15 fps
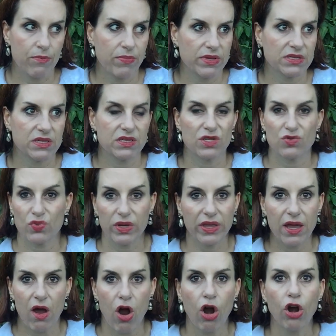business is
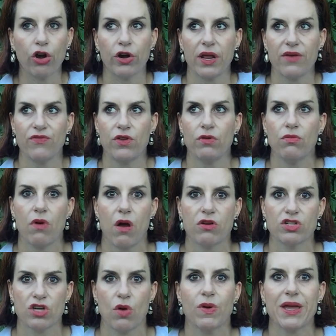really hard if you
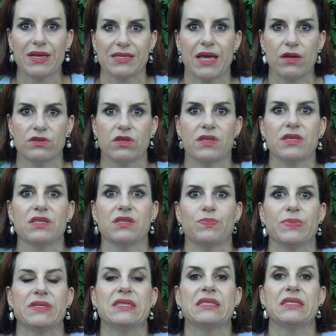don't get down to the
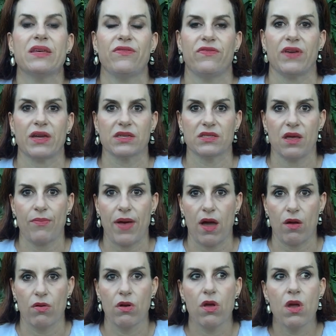specifics
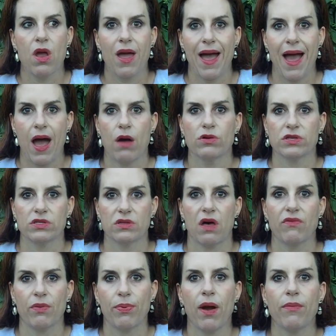about how to
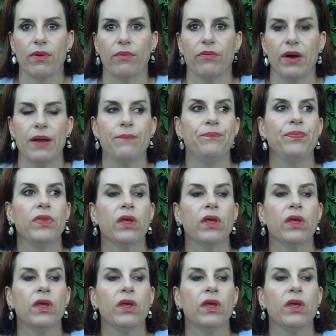solve a problem, right?